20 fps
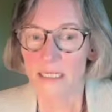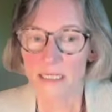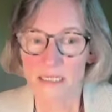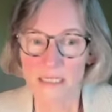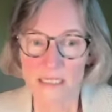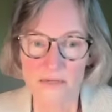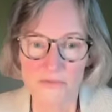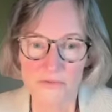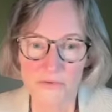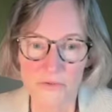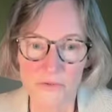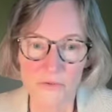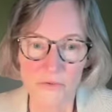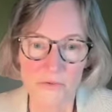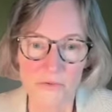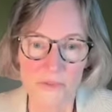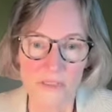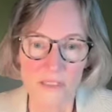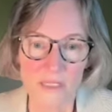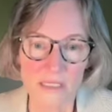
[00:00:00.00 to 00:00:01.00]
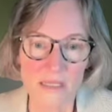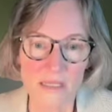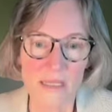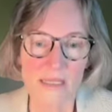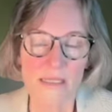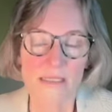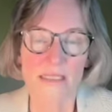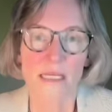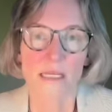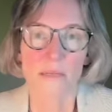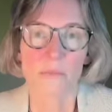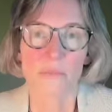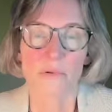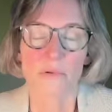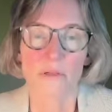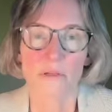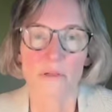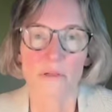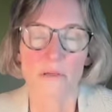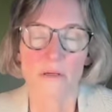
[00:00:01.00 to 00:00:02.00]
can give you another
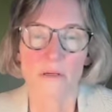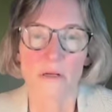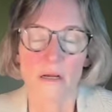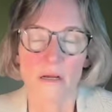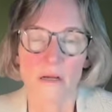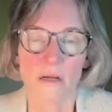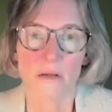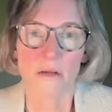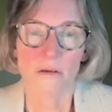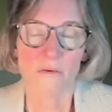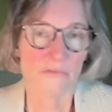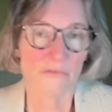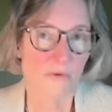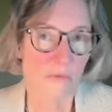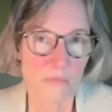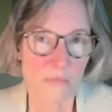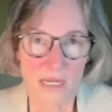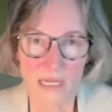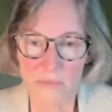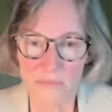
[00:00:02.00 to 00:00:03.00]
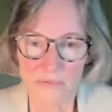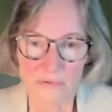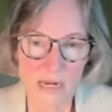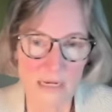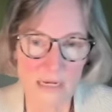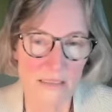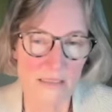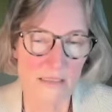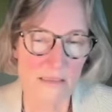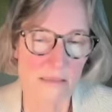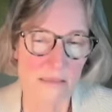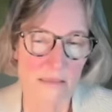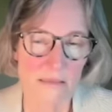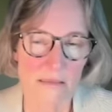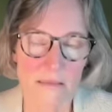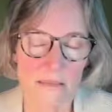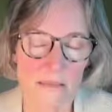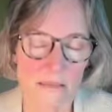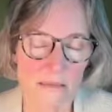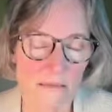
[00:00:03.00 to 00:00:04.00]
example from my
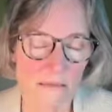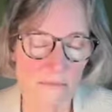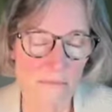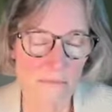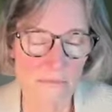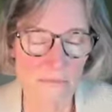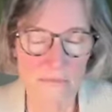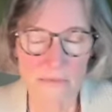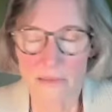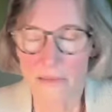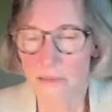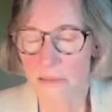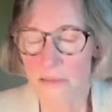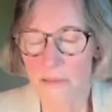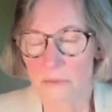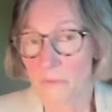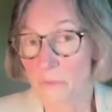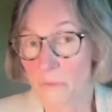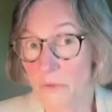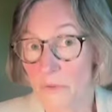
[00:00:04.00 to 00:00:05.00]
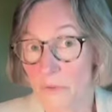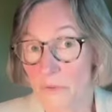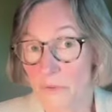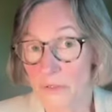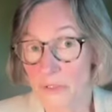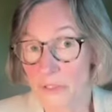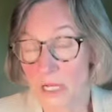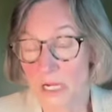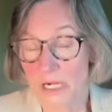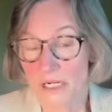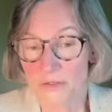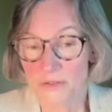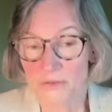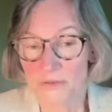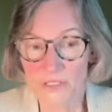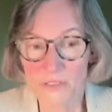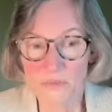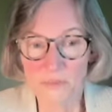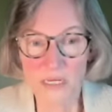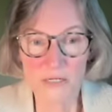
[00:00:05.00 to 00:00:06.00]
practice with a child on
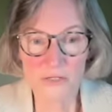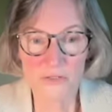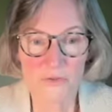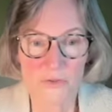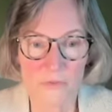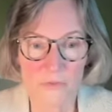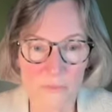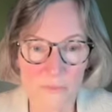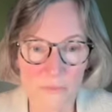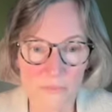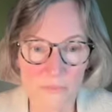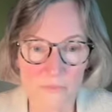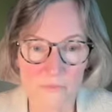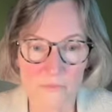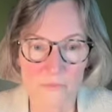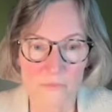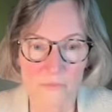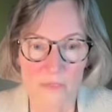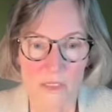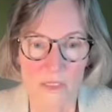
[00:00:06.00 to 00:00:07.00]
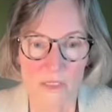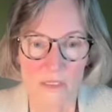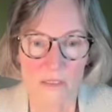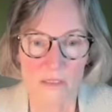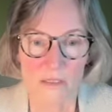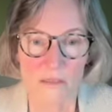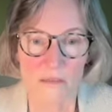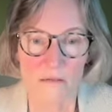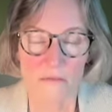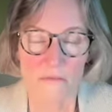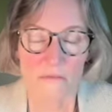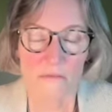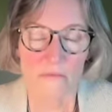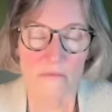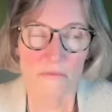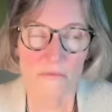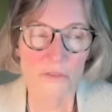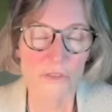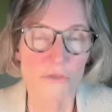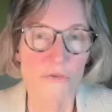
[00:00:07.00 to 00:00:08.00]
the spectrum.
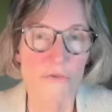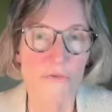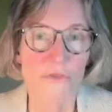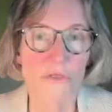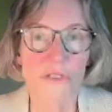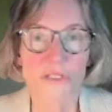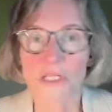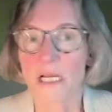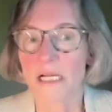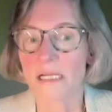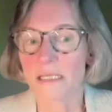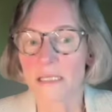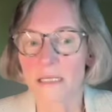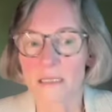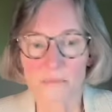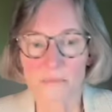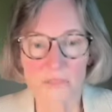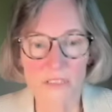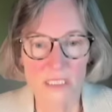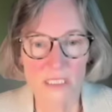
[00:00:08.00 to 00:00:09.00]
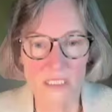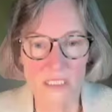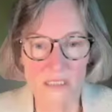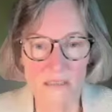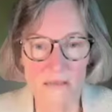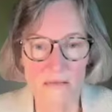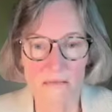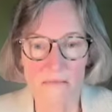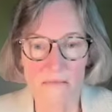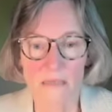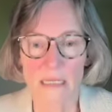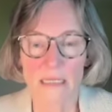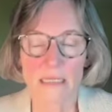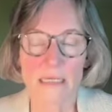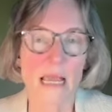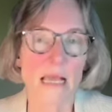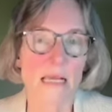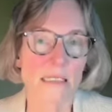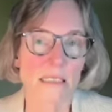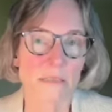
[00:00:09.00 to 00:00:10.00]
So the child comes in
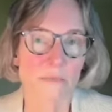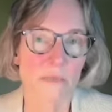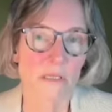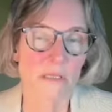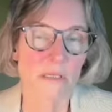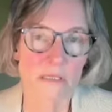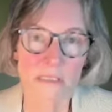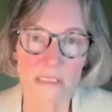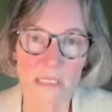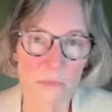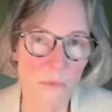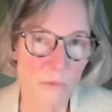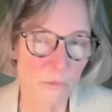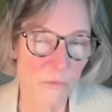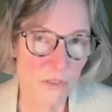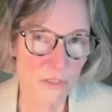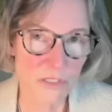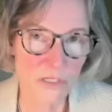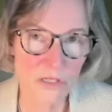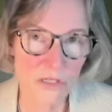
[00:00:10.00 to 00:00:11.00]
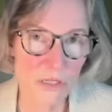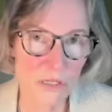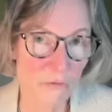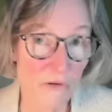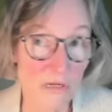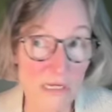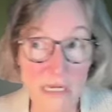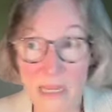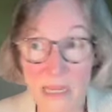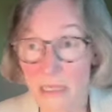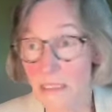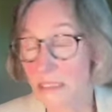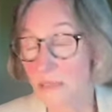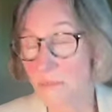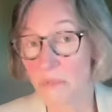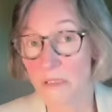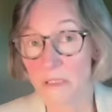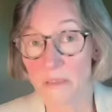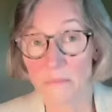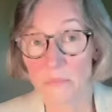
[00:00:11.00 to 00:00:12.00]
and asks me the same question they already
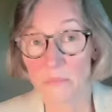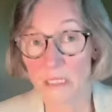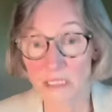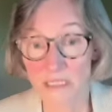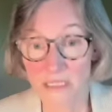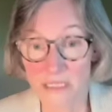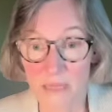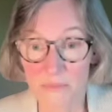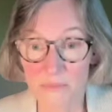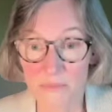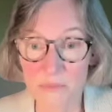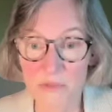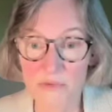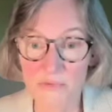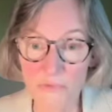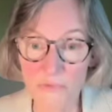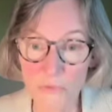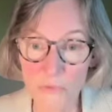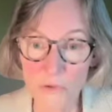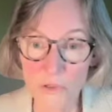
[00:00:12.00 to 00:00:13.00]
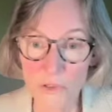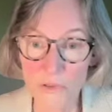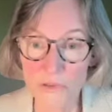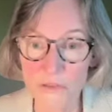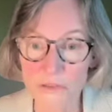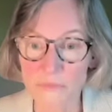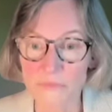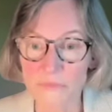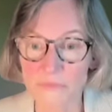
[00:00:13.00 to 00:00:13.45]
asked me many times before,